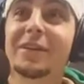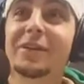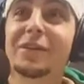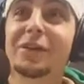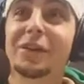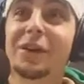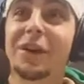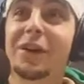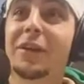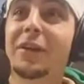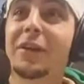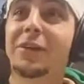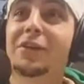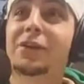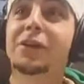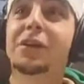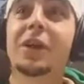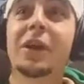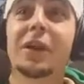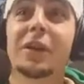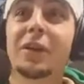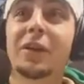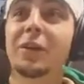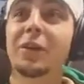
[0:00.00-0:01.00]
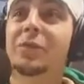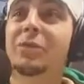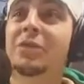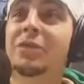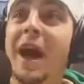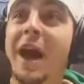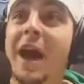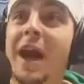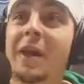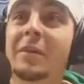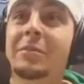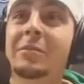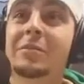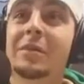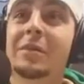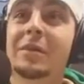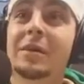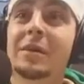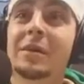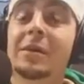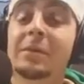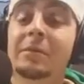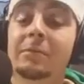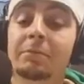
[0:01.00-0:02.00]
you're gonna lose games.
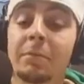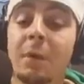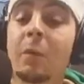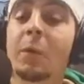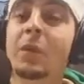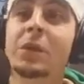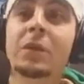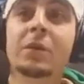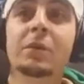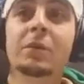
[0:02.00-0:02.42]
Yeah. But when